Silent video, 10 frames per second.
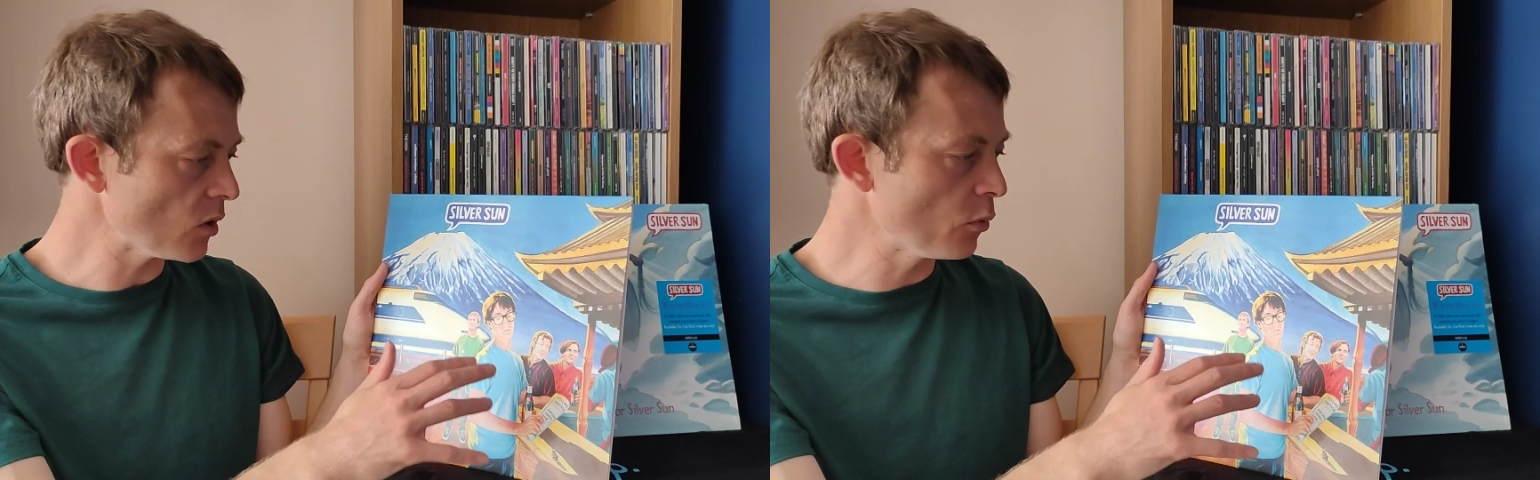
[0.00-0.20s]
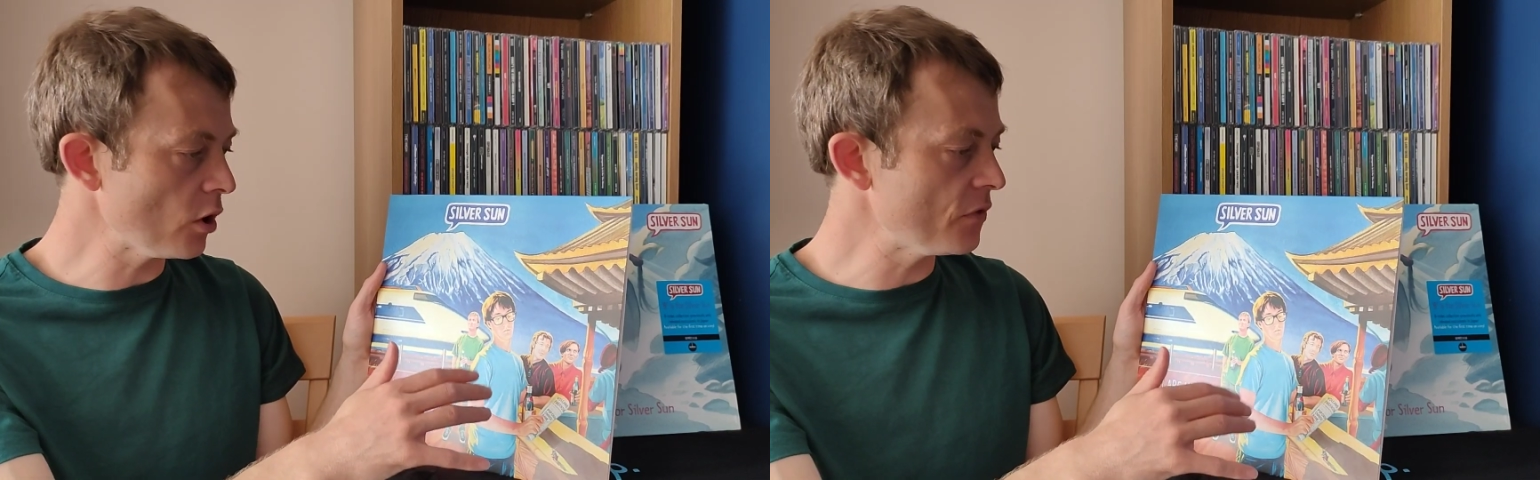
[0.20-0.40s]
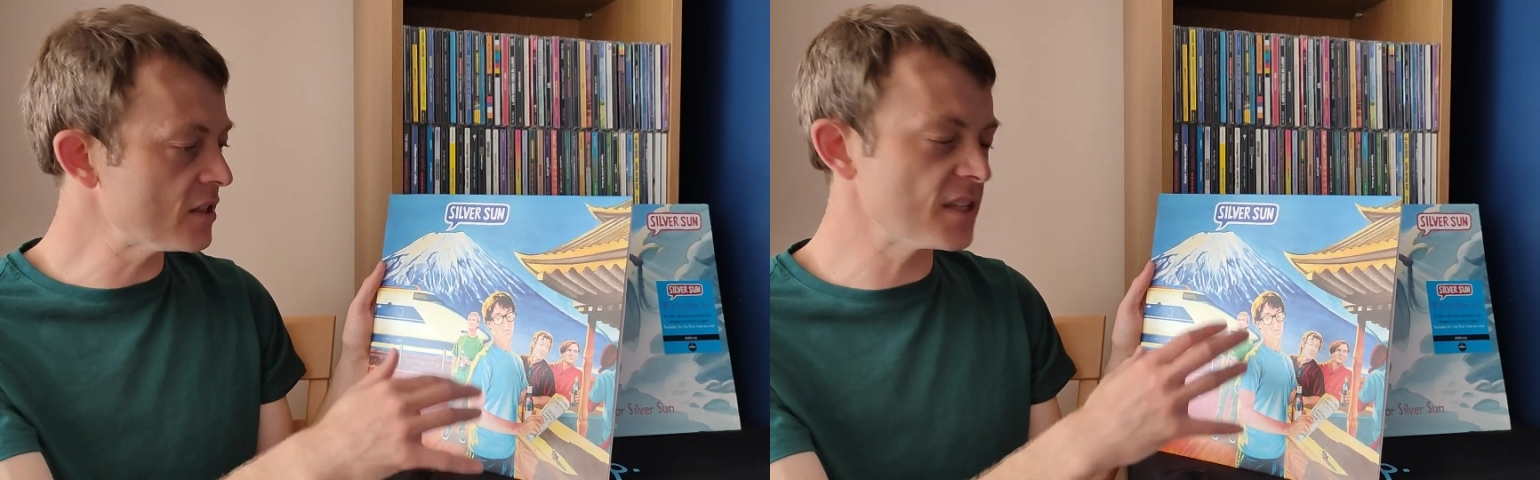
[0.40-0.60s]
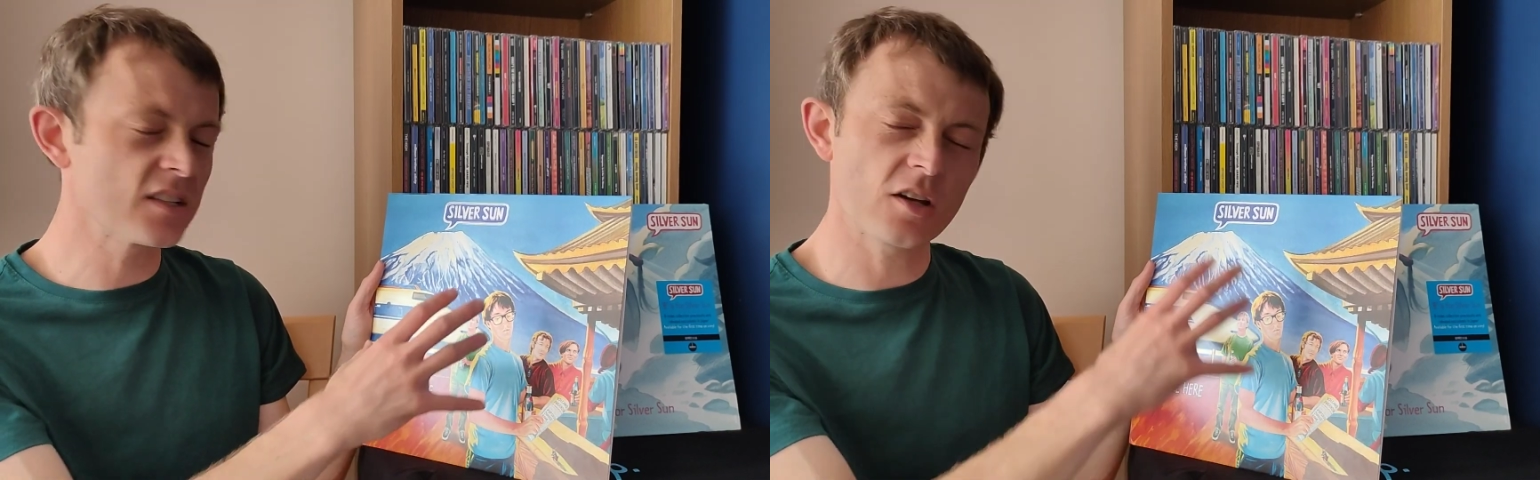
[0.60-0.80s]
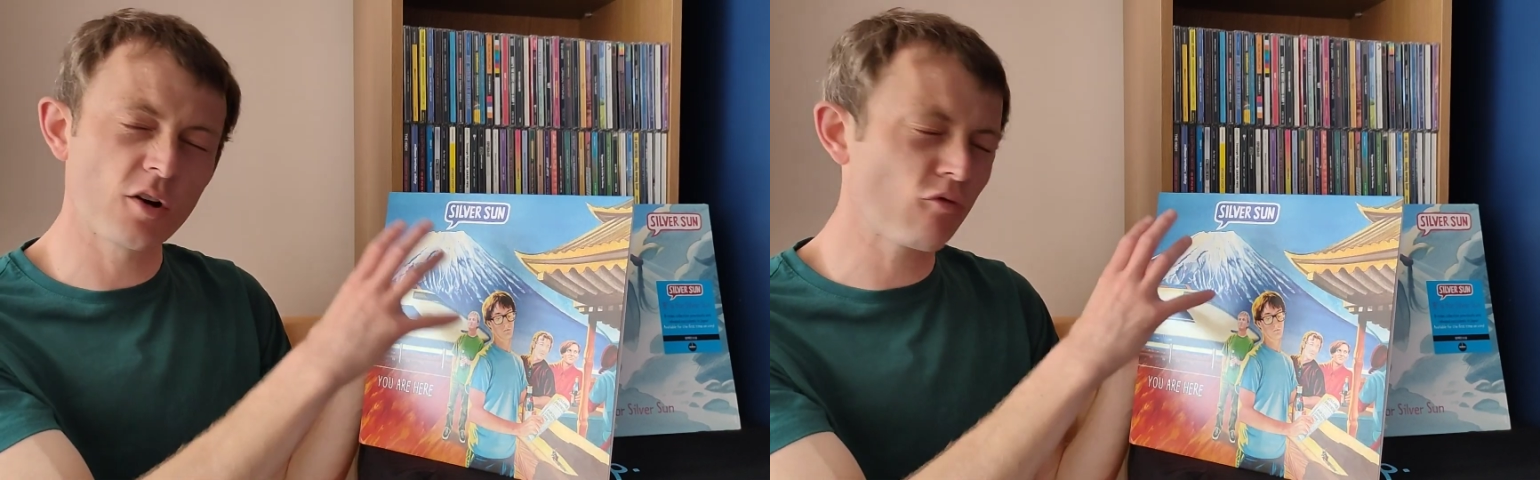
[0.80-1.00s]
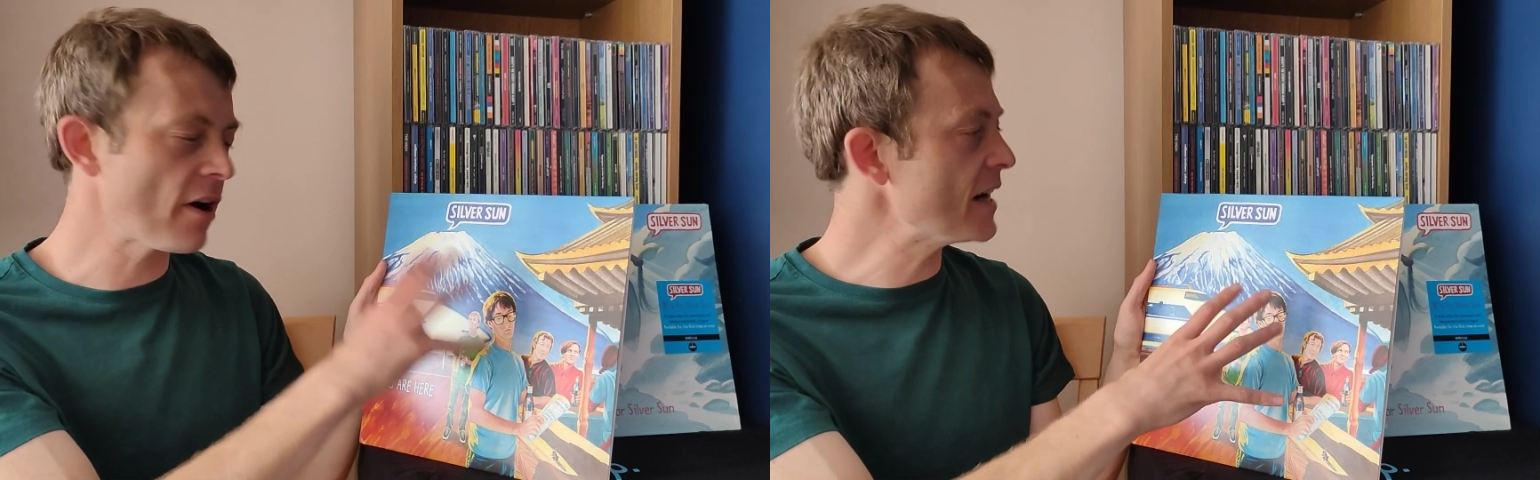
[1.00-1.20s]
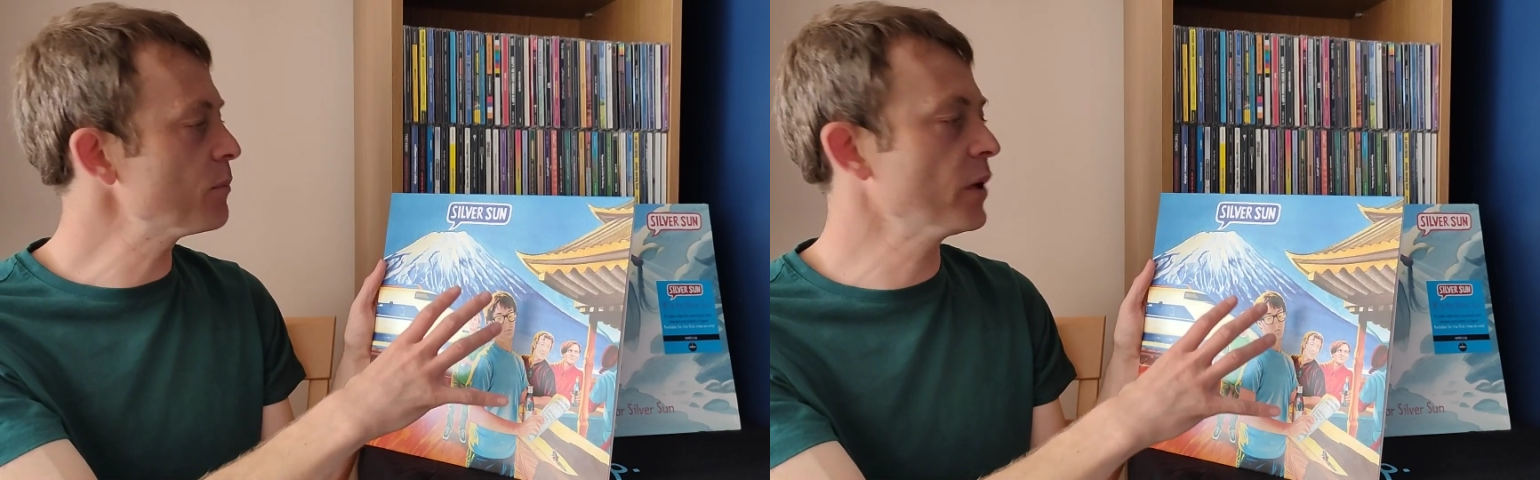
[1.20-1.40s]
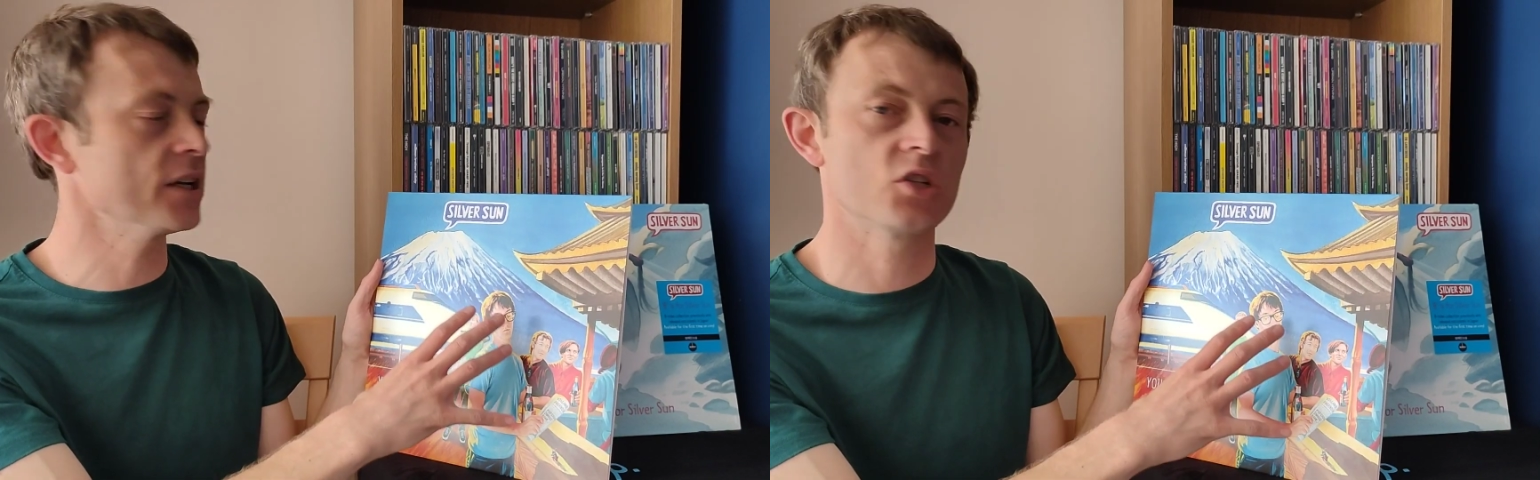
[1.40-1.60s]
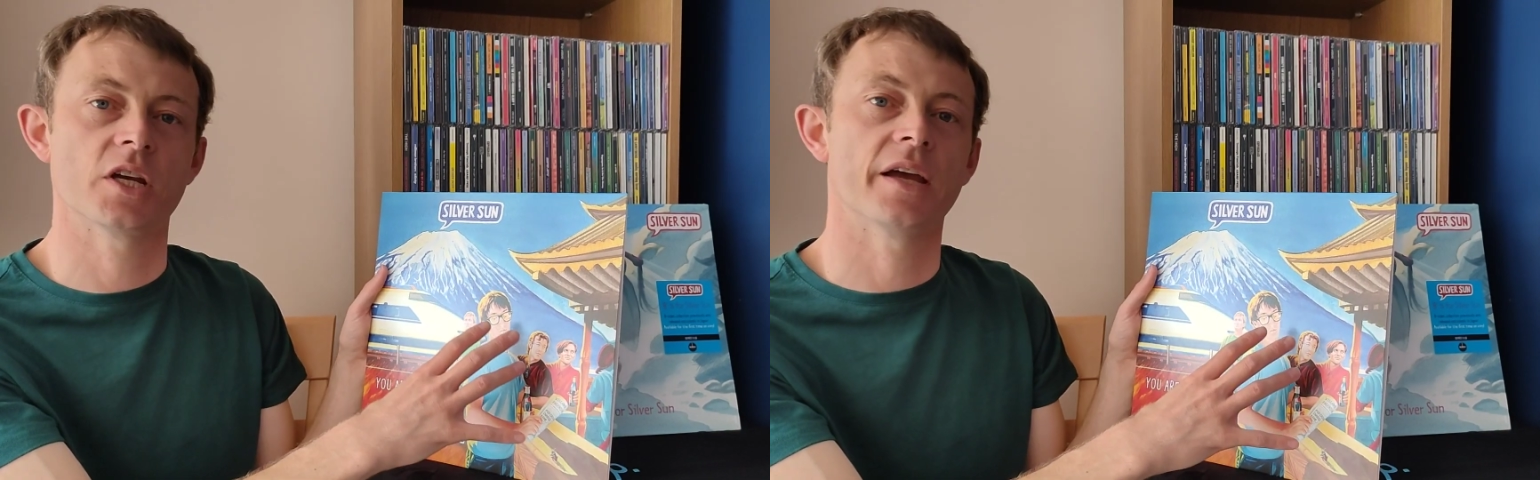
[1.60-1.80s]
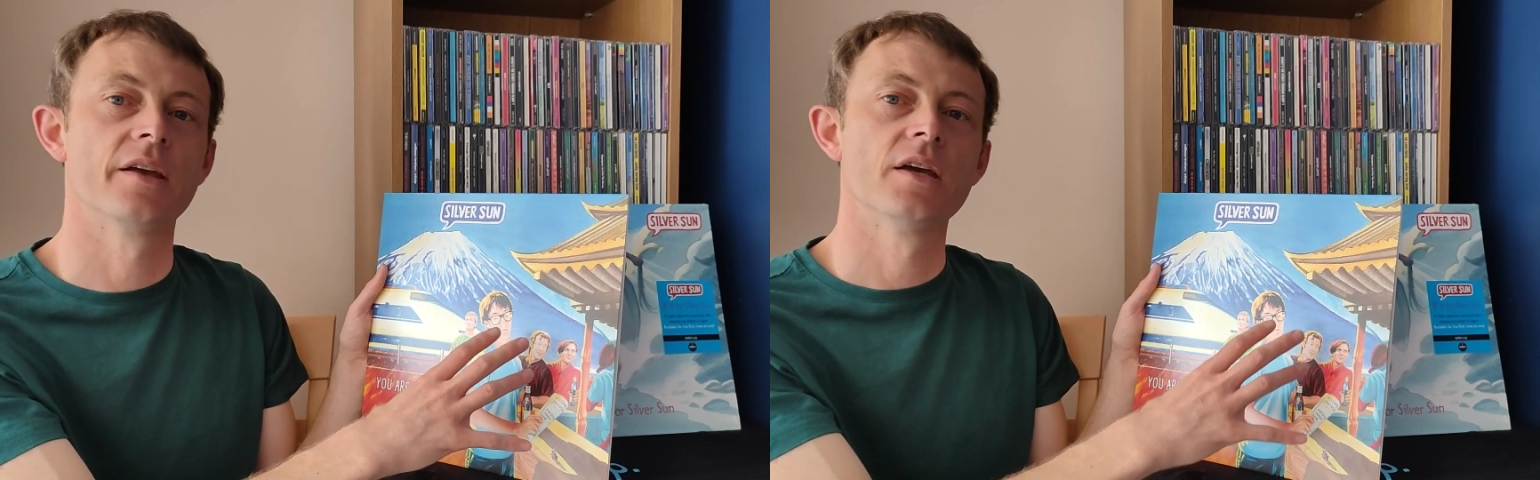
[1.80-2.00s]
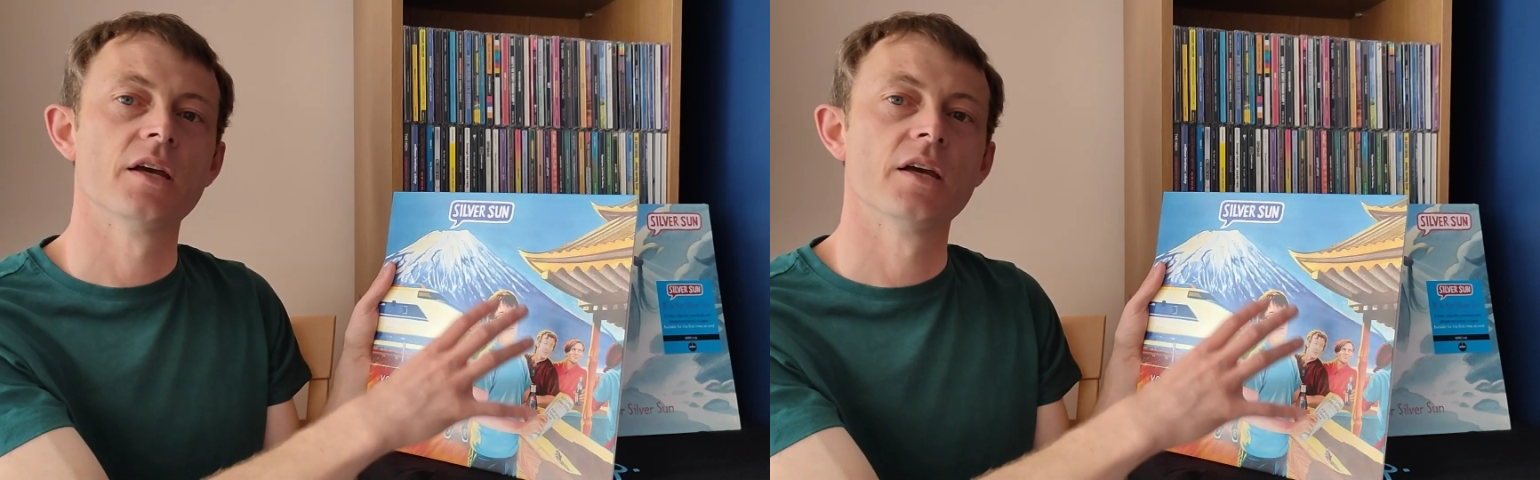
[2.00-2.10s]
But this is a great picture